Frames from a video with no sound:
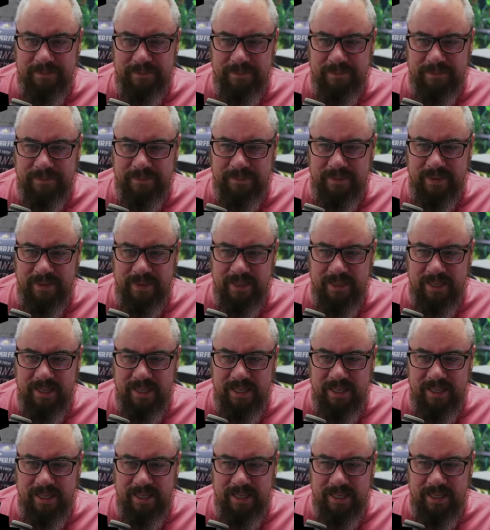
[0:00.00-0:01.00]

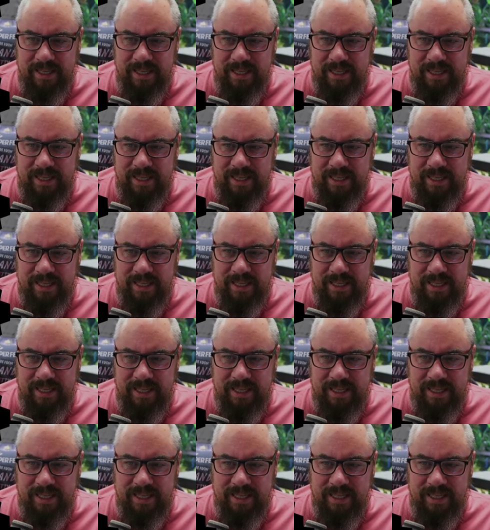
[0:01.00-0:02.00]

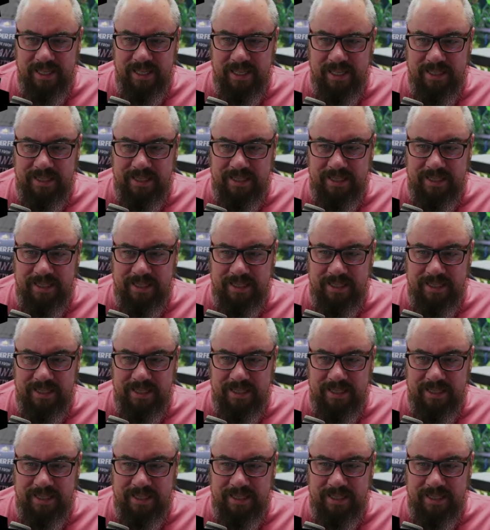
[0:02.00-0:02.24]
Nobody speaks.